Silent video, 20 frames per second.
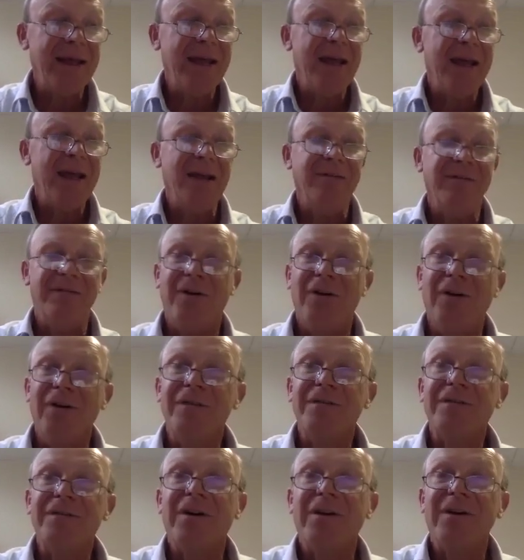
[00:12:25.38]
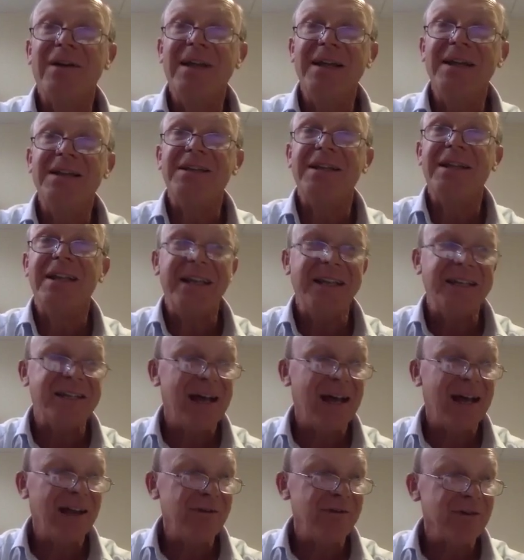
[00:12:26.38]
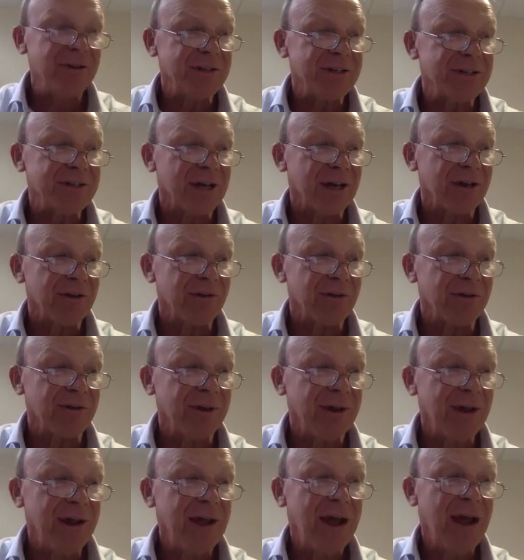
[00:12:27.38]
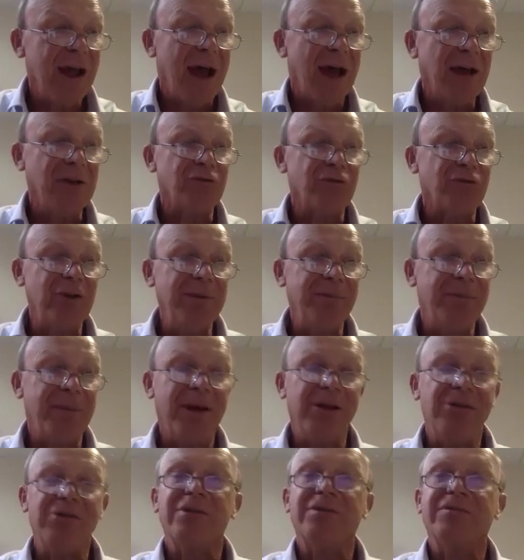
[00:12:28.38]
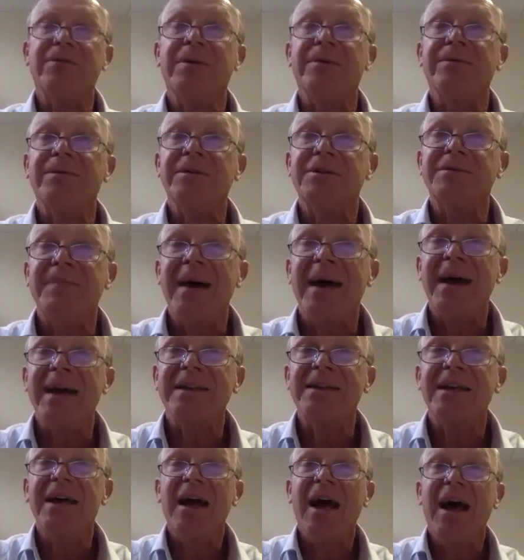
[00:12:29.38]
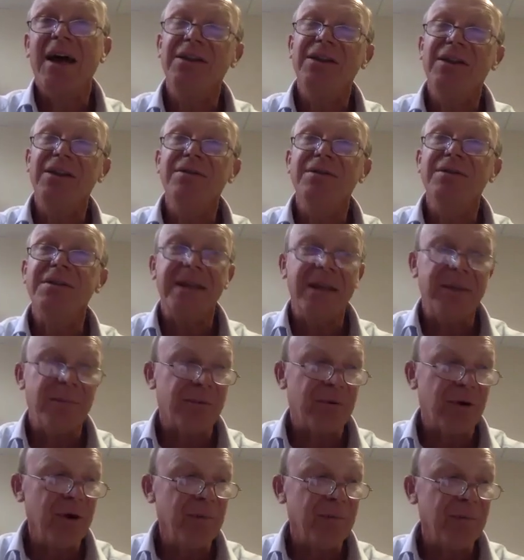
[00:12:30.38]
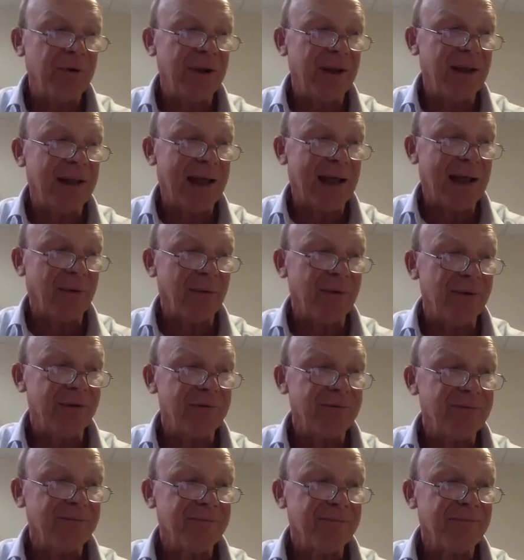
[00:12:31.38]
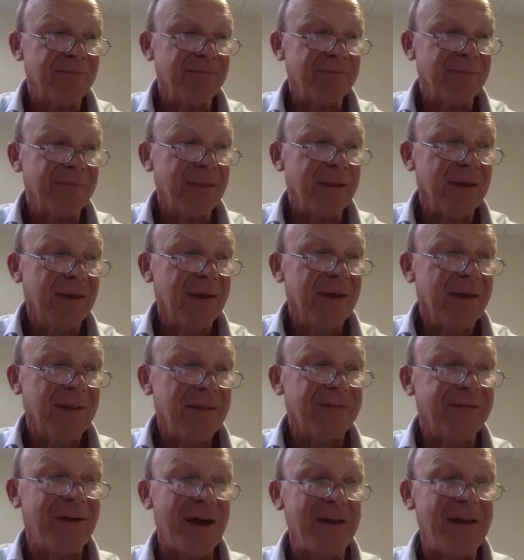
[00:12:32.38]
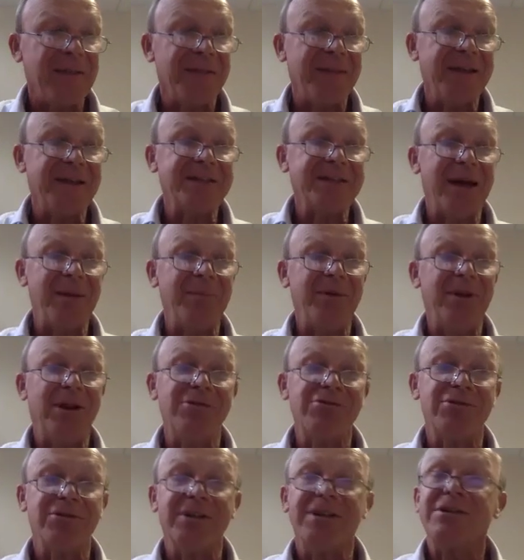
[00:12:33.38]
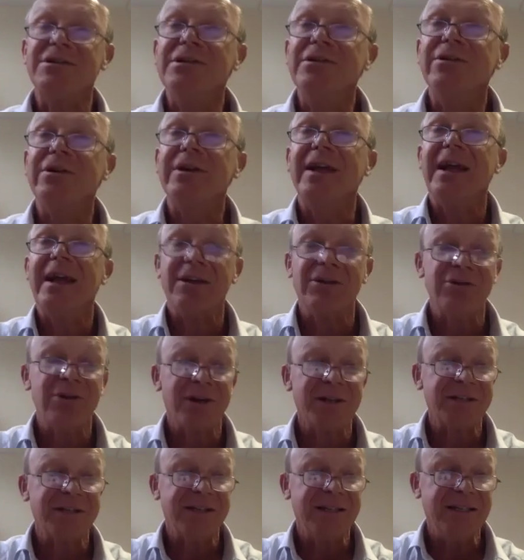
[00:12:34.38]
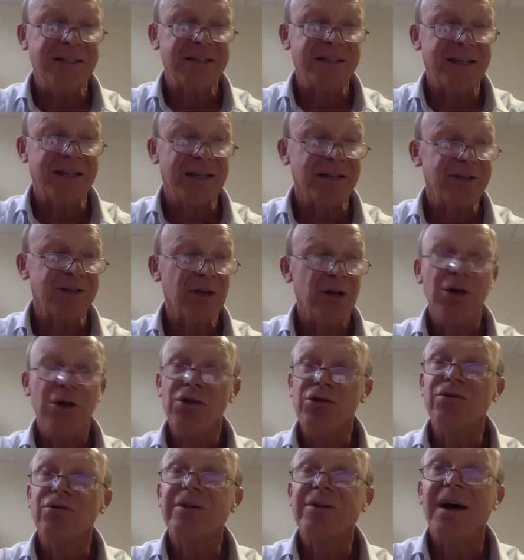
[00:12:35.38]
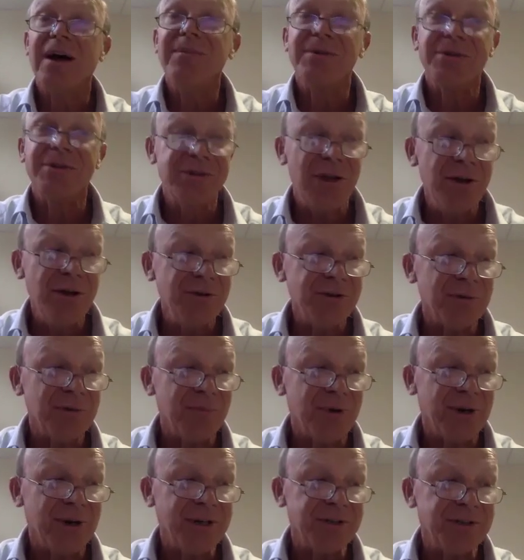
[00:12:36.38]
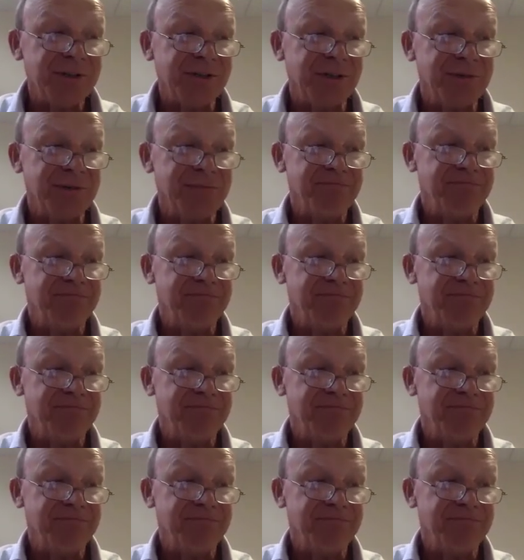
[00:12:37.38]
involve colleagues in intelligent discussion, and treat patients with respect and use the appropriate language. The fact that the examination is looking at just these things should come as no surprise to you.